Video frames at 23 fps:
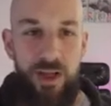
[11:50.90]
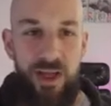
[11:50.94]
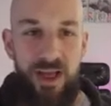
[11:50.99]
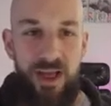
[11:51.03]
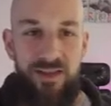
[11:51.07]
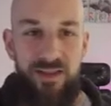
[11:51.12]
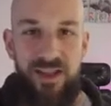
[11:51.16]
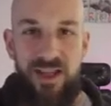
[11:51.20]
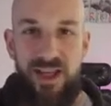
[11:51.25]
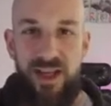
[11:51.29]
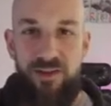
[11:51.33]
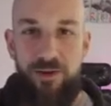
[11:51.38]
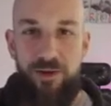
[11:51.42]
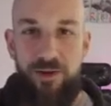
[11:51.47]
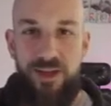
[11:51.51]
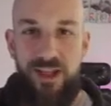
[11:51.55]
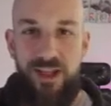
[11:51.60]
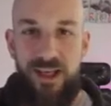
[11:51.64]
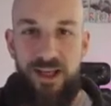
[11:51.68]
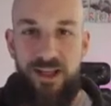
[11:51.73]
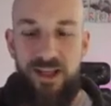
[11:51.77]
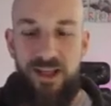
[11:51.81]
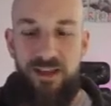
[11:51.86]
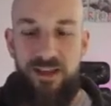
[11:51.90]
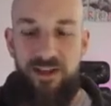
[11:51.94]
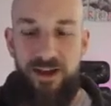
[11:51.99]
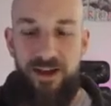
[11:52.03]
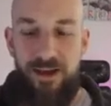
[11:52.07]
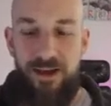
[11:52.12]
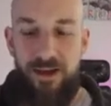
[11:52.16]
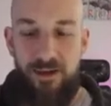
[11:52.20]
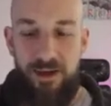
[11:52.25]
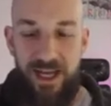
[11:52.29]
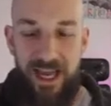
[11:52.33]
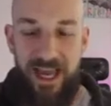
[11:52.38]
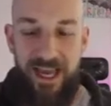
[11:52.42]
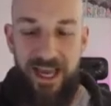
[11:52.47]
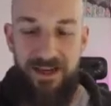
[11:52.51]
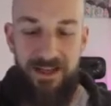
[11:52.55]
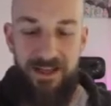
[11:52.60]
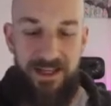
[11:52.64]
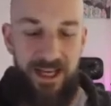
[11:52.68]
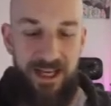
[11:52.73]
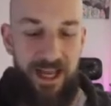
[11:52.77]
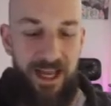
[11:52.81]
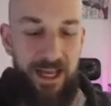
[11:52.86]
the other thing is I could
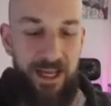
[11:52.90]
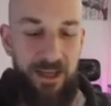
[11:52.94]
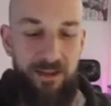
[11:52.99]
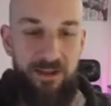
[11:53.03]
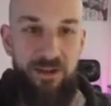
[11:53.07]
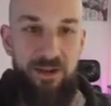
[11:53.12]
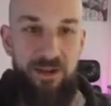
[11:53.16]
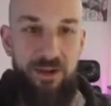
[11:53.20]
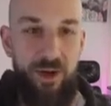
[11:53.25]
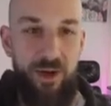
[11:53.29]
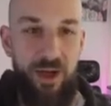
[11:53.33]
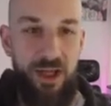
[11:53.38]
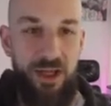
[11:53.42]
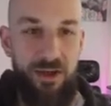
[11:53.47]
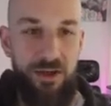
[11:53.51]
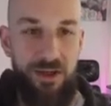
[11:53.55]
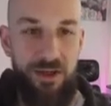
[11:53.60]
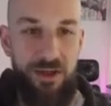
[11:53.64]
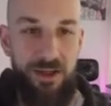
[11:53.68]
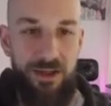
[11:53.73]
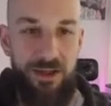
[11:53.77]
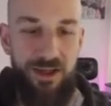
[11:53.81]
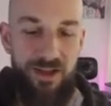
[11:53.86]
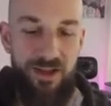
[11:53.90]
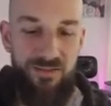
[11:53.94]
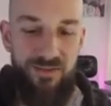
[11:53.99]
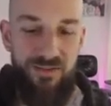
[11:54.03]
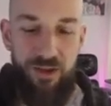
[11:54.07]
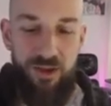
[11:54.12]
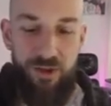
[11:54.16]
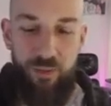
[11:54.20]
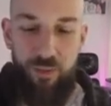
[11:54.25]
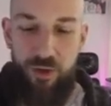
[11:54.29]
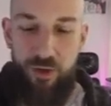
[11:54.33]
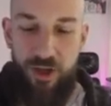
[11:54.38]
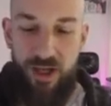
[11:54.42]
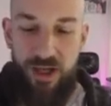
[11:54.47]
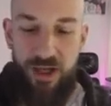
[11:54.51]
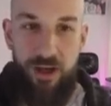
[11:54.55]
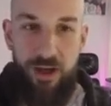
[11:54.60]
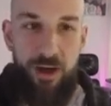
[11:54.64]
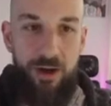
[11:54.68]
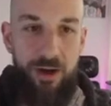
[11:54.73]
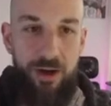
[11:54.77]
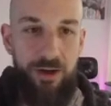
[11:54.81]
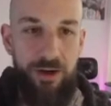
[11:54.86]
add tags. So I could, if this were like a
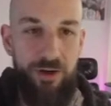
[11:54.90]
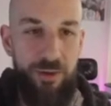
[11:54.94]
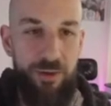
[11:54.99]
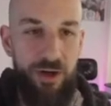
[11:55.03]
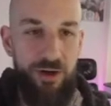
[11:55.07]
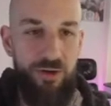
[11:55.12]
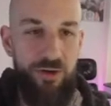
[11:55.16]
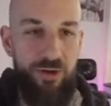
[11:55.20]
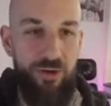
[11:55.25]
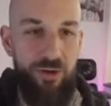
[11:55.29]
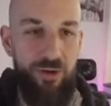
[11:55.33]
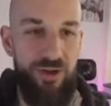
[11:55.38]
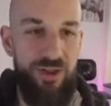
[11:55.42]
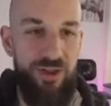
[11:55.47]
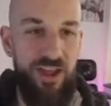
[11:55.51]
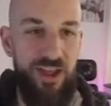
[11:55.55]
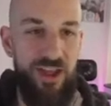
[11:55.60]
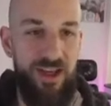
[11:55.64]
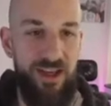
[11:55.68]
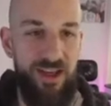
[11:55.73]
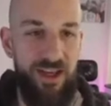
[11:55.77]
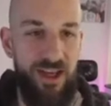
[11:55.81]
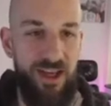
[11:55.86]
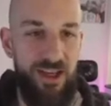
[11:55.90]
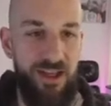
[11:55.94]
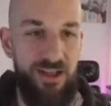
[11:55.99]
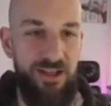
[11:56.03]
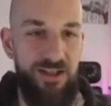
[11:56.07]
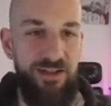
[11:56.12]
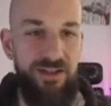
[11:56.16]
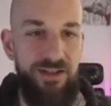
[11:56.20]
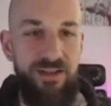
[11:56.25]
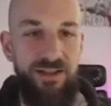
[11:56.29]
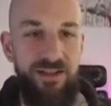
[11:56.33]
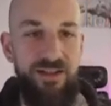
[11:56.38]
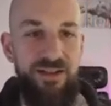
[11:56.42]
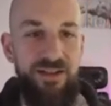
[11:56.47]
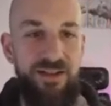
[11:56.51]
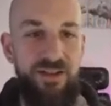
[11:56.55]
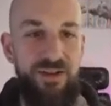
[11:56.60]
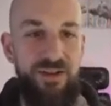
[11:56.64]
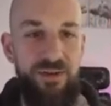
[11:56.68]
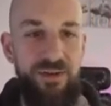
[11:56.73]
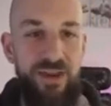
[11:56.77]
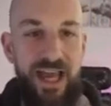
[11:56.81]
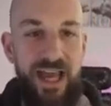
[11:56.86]
hardware store thing, I could
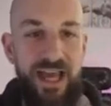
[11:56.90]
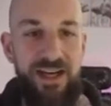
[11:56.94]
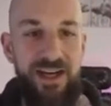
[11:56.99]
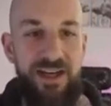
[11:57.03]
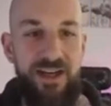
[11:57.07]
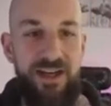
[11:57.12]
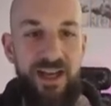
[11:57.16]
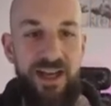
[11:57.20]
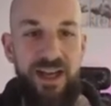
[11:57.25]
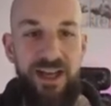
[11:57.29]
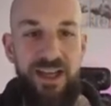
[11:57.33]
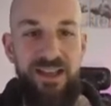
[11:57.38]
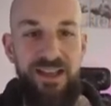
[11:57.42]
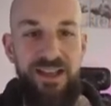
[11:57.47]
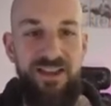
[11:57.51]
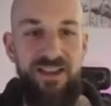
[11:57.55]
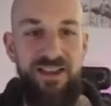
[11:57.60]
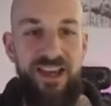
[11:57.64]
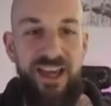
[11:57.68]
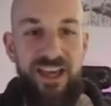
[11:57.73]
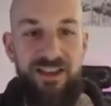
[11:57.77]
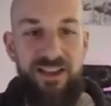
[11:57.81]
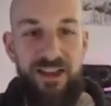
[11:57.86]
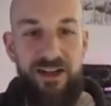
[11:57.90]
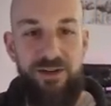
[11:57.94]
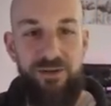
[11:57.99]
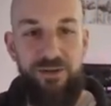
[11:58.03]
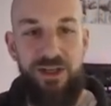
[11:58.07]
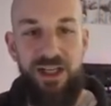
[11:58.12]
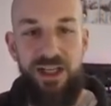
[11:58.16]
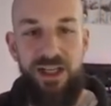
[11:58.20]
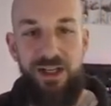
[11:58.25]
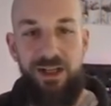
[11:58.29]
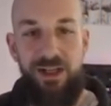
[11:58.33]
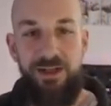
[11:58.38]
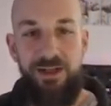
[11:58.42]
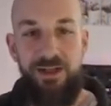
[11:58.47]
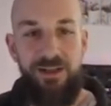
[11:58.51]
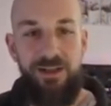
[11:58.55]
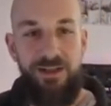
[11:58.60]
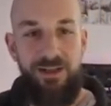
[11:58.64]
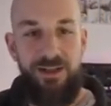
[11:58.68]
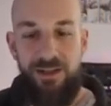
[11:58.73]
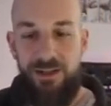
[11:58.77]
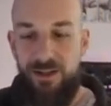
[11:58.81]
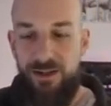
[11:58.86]
do that. In this case, I don't need it.
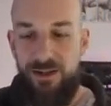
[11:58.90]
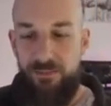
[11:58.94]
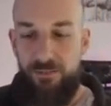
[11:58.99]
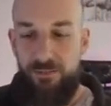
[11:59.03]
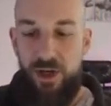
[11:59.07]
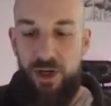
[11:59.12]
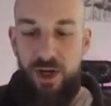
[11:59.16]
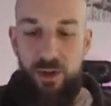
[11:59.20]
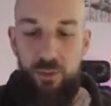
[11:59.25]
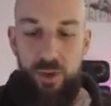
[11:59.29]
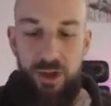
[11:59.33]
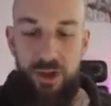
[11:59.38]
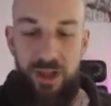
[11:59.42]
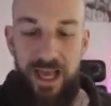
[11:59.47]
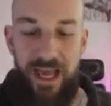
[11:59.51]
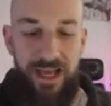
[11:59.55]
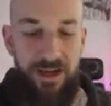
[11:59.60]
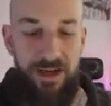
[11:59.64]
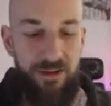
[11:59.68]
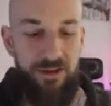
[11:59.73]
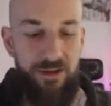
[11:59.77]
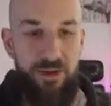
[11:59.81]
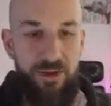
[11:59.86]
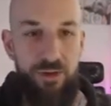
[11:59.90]
But I will add it to